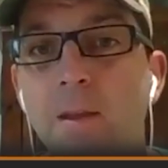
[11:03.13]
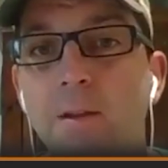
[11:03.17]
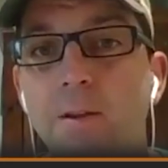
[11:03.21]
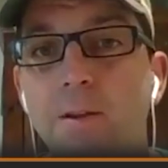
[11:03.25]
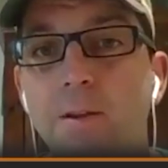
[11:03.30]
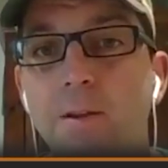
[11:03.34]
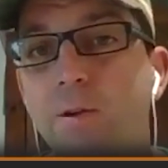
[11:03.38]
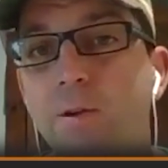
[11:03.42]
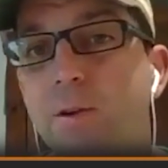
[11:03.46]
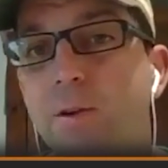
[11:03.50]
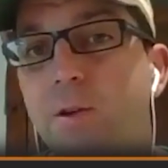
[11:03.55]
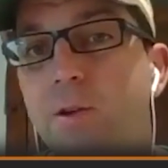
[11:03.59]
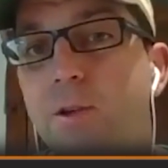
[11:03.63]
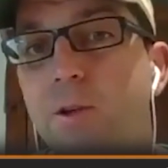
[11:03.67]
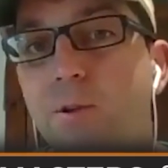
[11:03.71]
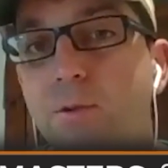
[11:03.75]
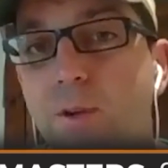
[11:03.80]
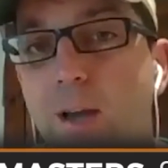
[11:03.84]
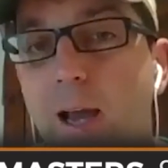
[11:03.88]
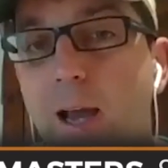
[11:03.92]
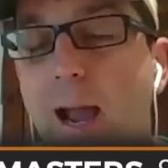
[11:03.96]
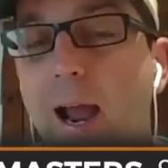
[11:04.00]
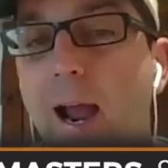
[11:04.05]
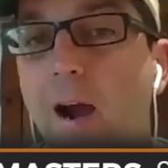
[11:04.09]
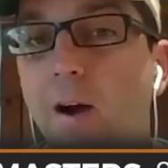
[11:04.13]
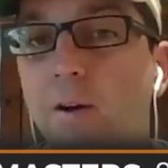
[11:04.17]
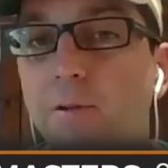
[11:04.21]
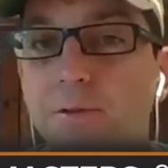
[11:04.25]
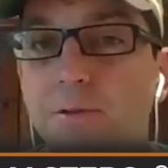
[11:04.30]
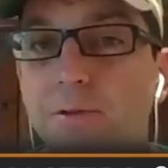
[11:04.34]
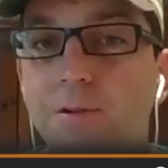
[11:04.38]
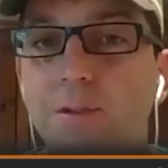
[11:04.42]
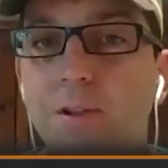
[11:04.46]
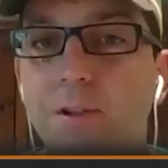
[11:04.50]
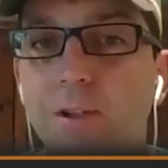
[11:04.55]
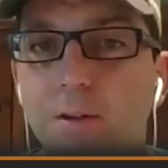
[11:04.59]
You could use a house
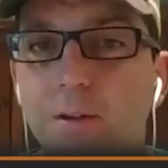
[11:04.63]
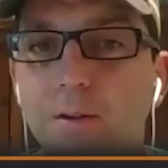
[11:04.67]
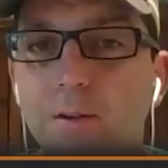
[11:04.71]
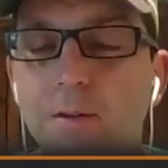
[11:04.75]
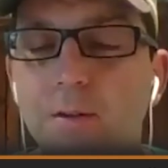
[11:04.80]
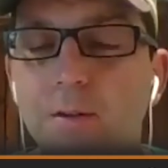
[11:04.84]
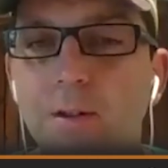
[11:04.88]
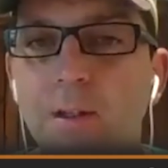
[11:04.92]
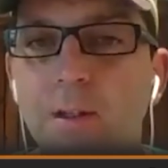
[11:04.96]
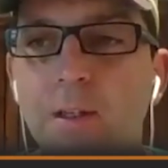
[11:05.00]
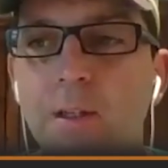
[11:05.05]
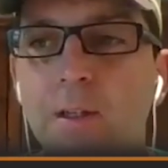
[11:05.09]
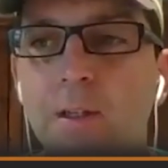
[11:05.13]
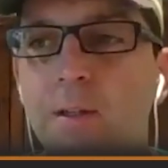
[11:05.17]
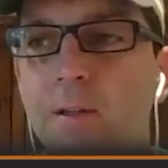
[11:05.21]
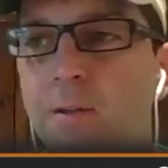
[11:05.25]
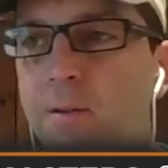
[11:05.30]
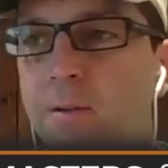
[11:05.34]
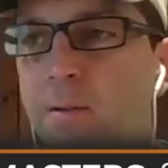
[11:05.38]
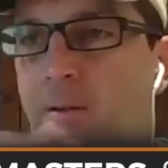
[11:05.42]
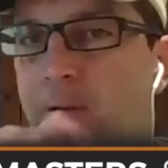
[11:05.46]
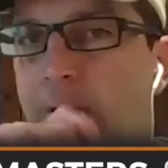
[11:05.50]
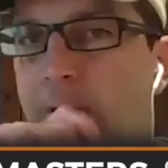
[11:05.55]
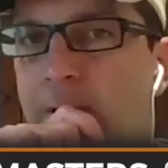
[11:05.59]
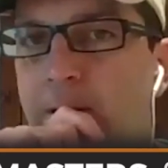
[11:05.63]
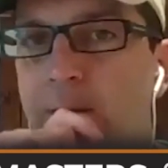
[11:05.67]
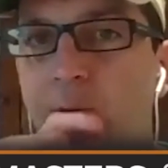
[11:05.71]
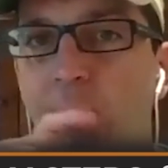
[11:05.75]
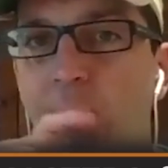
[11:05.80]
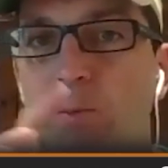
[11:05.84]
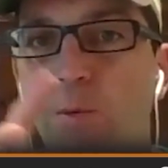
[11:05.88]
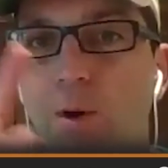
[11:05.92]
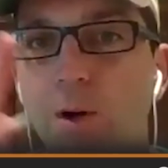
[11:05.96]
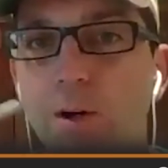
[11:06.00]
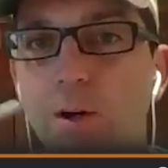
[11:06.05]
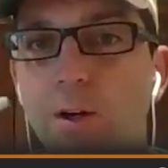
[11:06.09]
still,
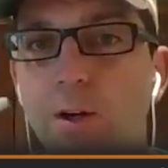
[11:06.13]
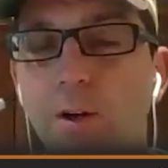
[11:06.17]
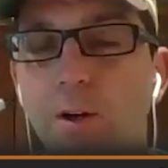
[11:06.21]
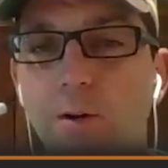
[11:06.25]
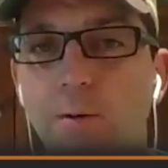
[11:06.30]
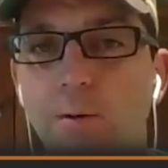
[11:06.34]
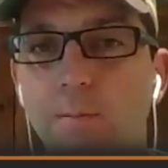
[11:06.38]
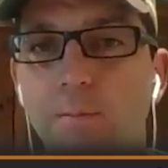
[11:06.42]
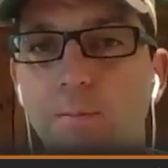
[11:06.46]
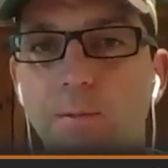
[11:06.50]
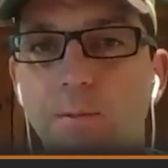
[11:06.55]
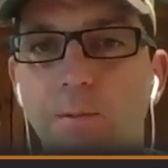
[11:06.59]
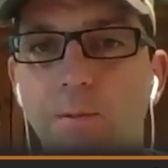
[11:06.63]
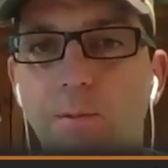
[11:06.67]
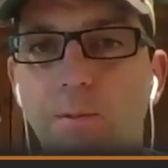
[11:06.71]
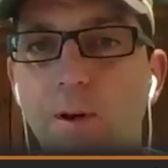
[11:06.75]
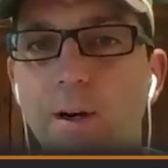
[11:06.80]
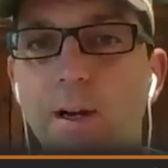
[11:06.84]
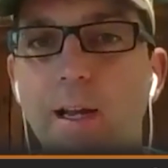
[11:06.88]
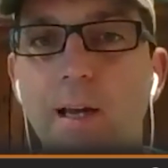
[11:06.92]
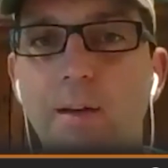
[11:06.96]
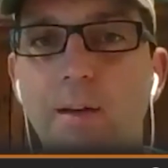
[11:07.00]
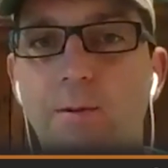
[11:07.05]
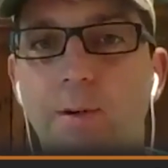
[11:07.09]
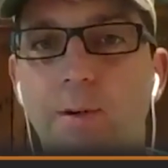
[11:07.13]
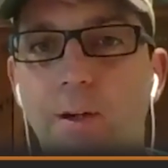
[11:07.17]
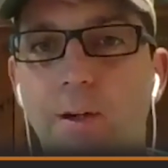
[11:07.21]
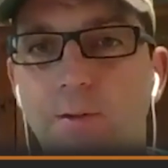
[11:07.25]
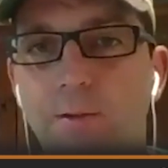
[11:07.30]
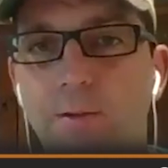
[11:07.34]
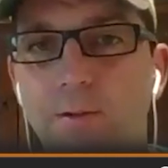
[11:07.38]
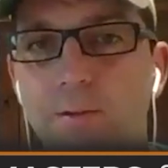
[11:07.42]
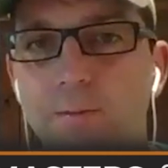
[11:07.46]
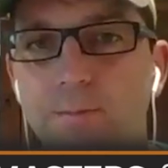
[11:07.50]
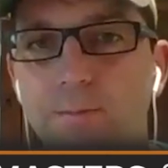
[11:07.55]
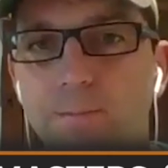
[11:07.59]
one home, one
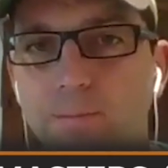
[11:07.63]
address.